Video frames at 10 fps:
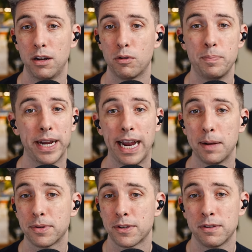We're big
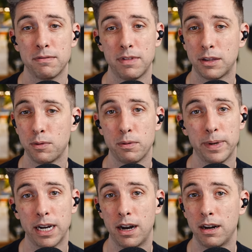apes. That's what
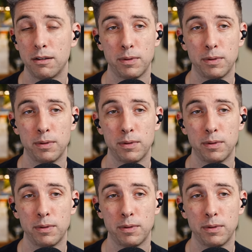we are.